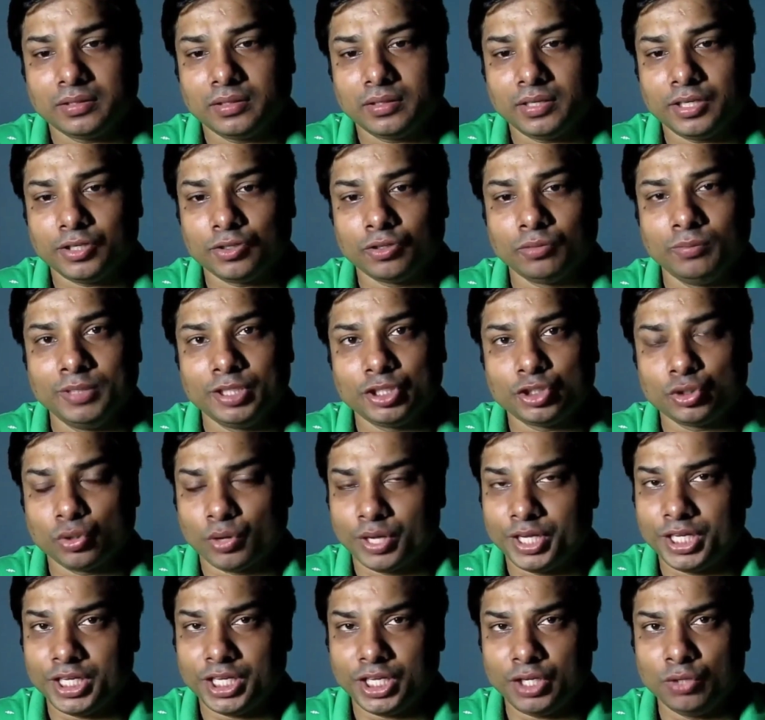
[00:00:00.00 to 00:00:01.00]
it will be
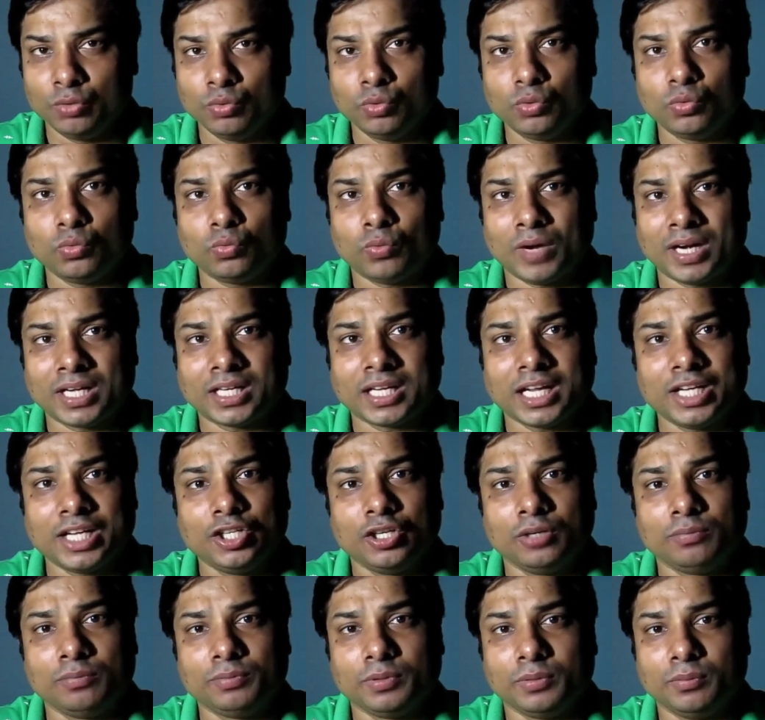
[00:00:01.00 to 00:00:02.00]
showing you what kind
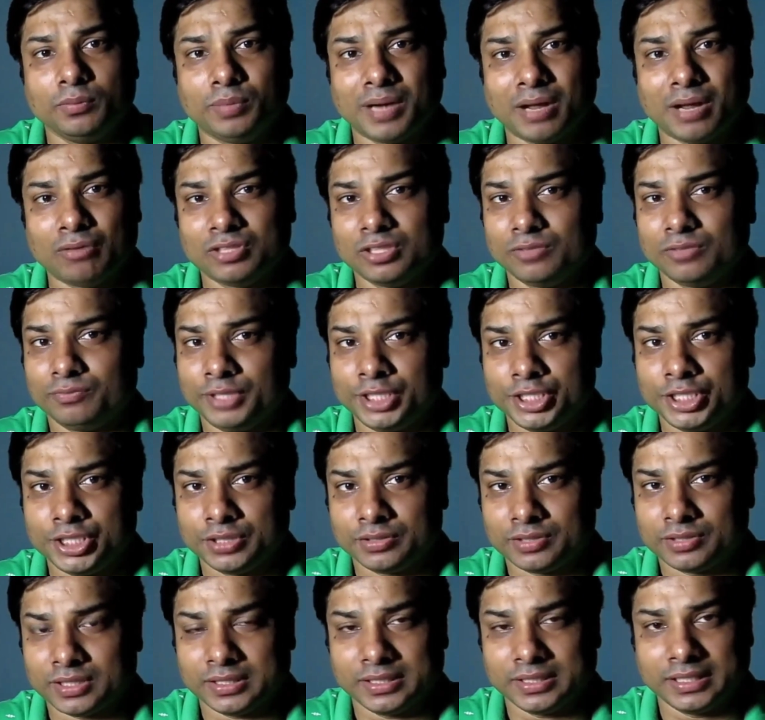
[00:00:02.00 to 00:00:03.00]
of browsing
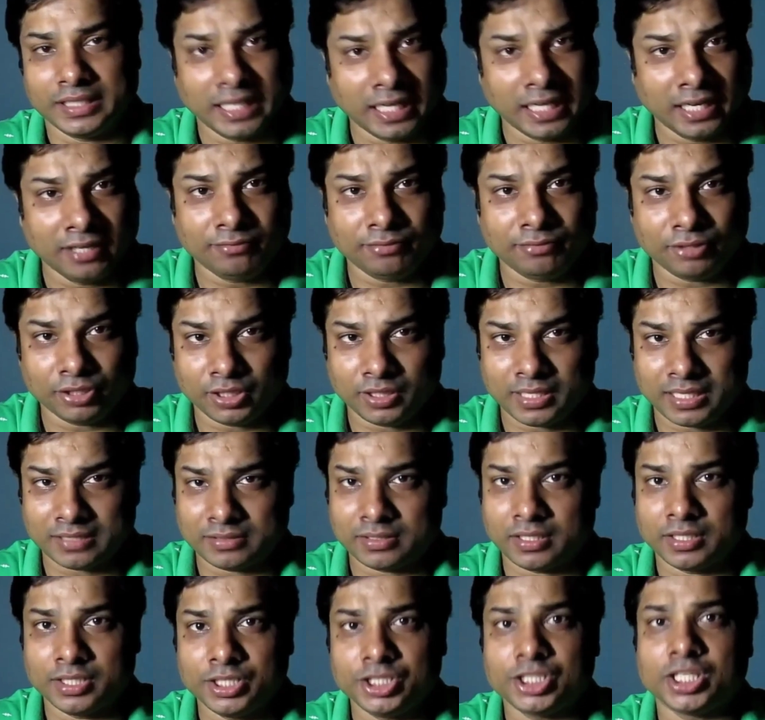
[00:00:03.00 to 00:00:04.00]
features are there for the
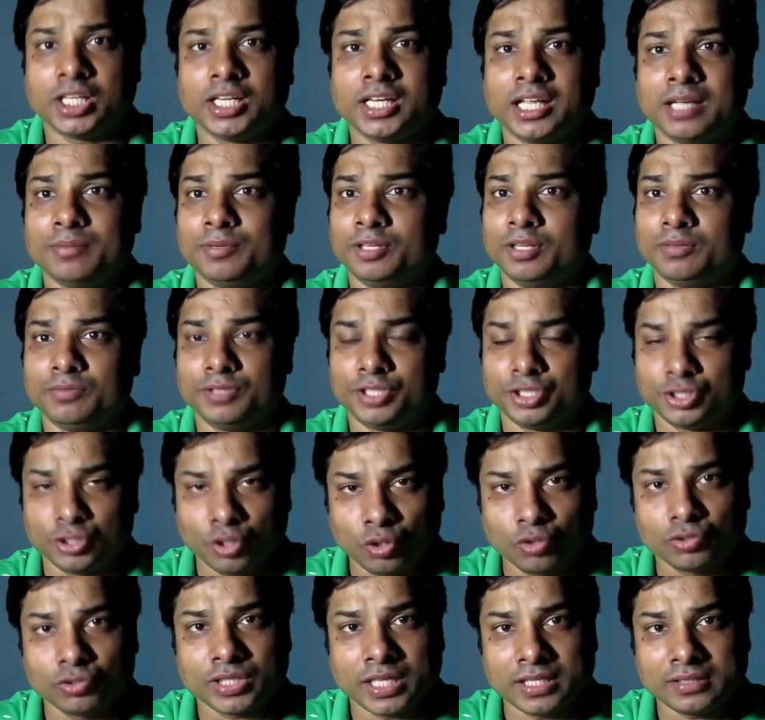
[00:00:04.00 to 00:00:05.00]
National Digital Library of
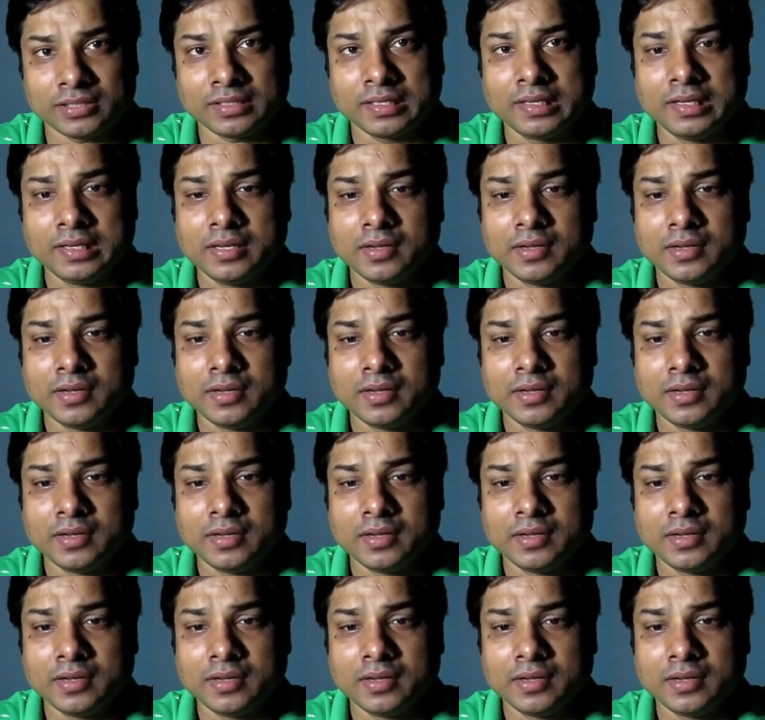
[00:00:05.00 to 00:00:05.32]
Resources.